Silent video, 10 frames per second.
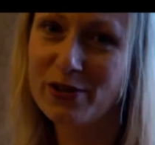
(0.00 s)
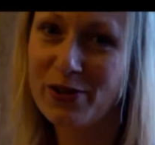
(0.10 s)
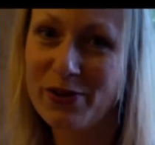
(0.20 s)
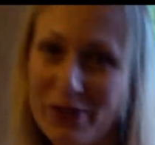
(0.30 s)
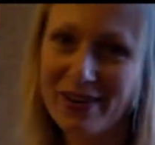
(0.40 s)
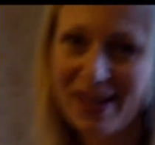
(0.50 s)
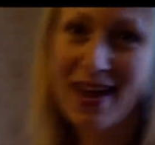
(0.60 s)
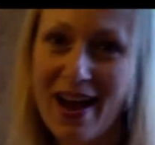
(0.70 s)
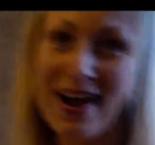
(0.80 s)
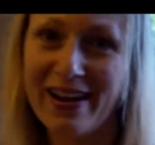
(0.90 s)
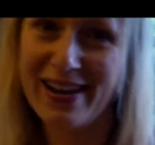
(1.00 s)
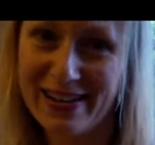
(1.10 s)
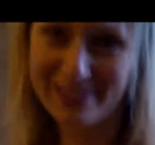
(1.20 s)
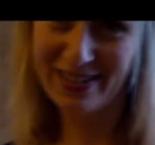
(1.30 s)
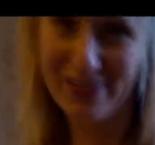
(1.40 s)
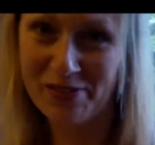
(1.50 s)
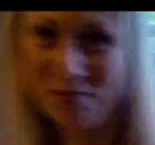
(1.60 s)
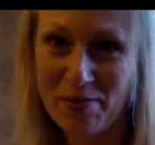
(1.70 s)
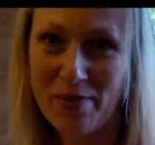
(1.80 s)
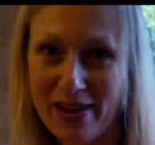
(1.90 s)
soon our kitchen
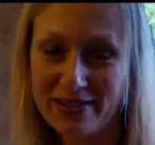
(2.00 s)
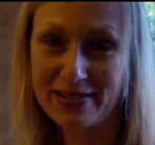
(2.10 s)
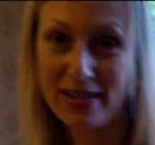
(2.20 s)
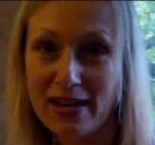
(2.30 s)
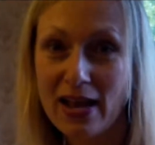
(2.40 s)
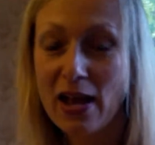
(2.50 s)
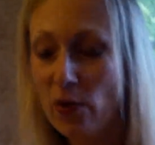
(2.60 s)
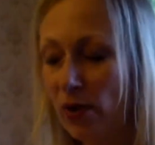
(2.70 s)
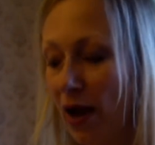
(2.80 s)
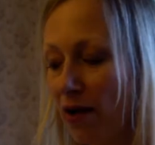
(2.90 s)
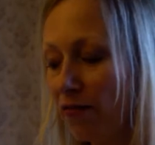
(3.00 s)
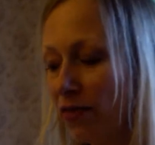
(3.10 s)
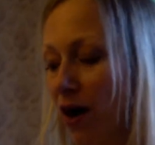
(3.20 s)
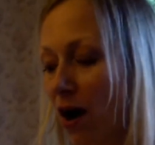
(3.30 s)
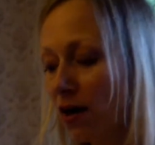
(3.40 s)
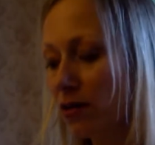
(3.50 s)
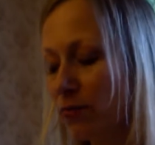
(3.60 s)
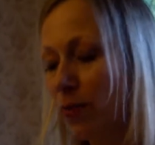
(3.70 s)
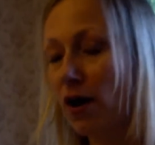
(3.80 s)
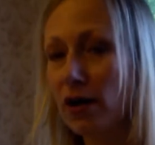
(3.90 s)
will be painted. We have the art
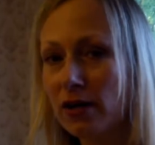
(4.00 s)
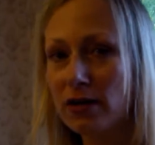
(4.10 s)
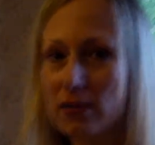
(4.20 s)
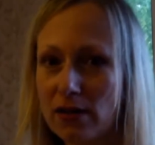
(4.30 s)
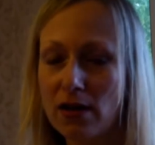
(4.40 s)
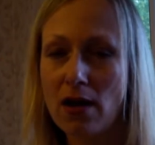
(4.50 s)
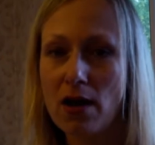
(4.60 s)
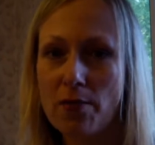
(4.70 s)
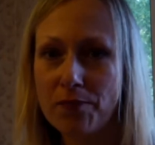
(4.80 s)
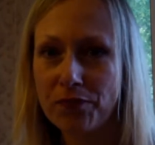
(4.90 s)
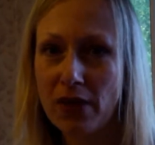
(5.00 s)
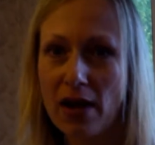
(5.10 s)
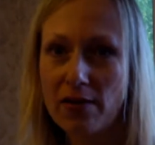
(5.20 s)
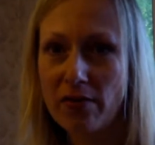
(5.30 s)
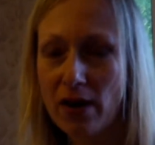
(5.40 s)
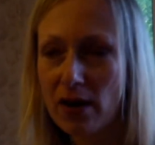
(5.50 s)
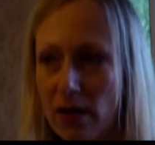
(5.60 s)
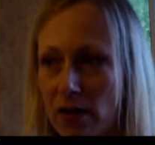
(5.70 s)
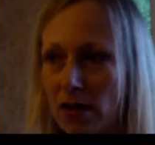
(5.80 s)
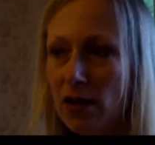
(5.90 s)
party to um, kind of
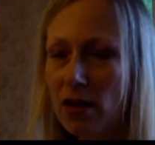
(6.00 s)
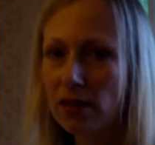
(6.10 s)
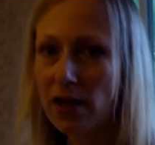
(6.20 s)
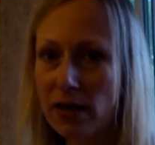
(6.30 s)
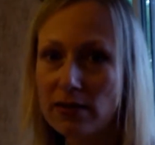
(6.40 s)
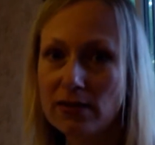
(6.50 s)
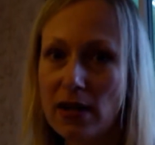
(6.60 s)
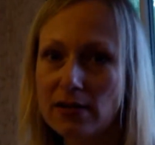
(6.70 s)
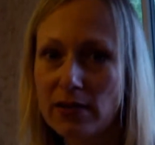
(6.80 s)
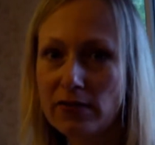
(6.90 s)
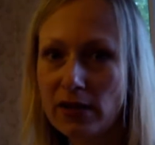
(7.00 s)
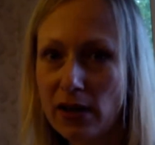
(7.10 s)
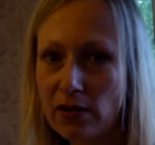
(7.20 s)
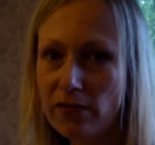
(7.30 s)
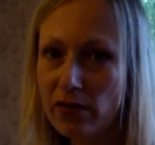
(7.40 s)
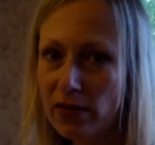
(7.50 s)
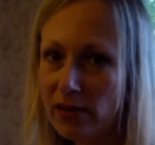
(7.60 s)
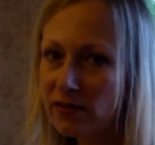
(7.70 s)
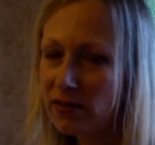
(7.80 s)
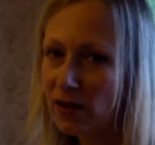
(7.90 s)
our like incentive to get a few
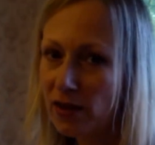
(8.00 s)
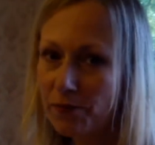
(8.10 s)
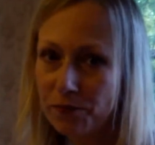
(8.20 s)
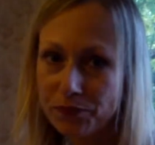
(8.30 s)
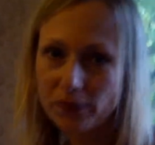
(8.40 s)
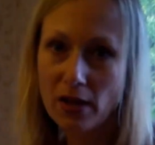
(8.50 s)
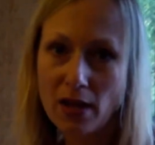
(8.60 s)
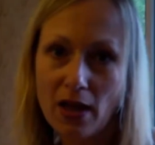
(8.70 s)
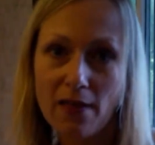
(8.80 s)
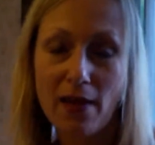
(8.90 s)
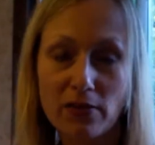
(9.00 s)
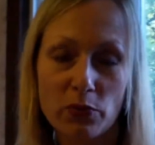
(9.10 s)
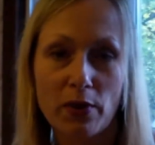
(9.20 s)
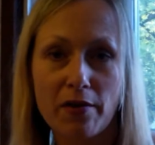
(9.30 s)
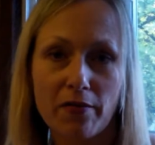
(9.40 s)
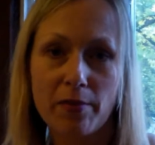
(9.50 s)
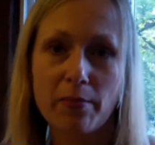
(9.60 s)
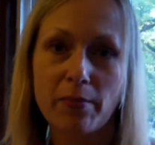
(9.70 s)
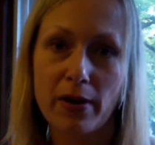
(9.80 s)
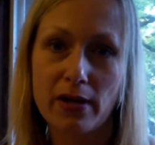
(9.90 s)
things done, and that's one of
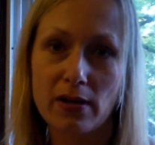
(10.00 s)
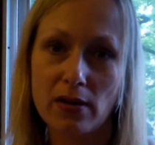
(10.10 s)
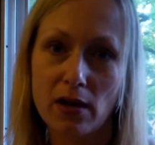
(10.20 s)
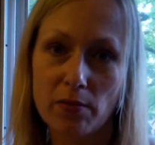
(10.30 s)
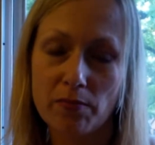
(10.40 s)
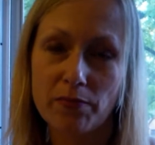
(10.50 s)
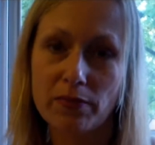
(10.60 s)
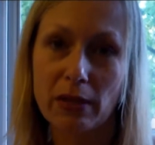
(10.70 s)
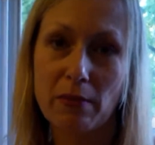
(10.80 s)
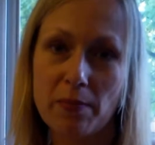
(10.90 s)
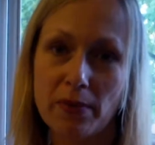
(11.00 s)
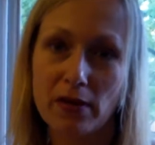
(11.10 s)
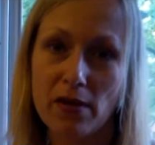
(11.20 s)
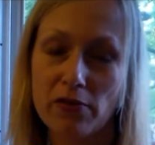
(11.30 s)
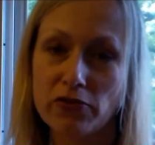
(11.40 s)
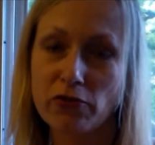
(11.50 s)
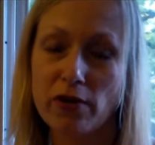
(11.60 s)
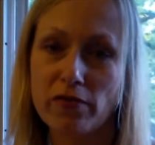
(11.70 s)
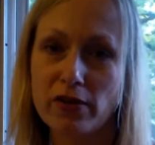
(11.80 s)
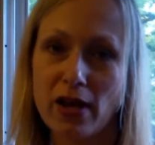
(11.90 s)
them. But um, that might be another
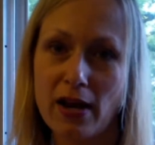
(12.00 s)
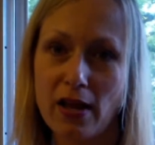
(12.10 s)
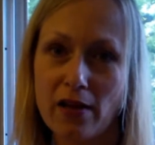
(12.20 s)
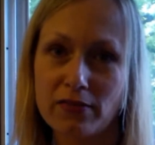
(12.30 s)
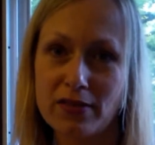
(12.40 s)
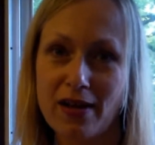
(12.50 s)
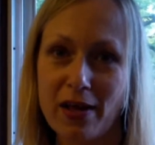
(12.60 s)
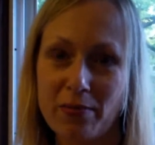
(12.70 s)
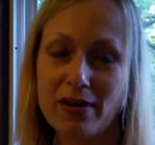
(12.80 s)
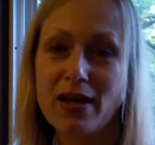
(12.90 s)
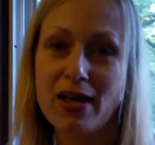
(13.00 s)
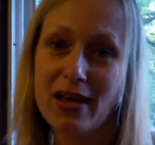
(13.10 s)
story for Daddy. I'll have to tell him